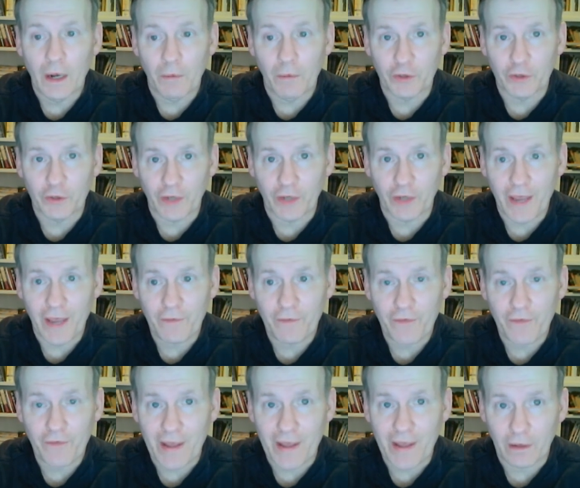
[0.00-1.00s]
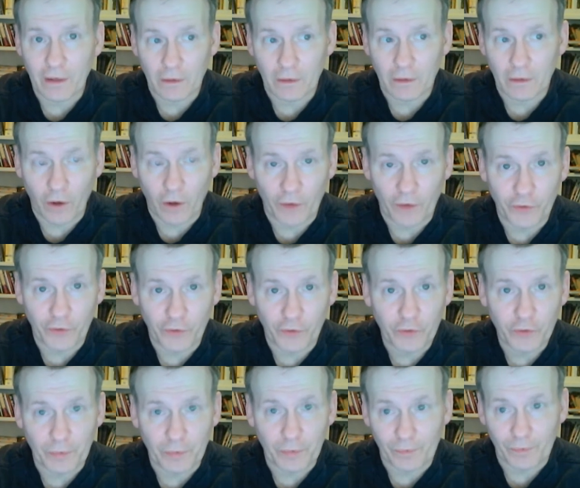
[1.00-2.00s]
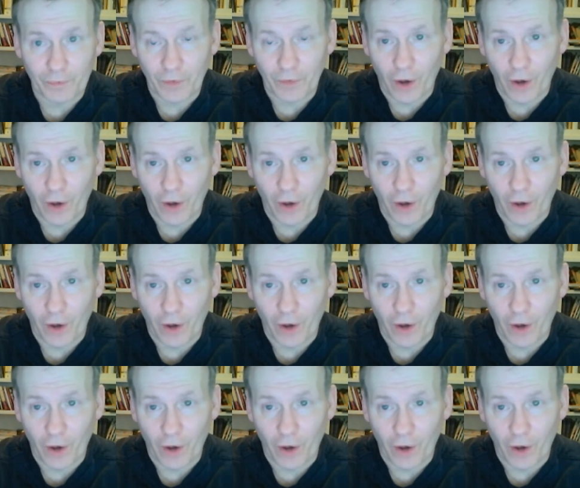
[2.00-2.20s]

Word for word: But you can't fake God's discipline.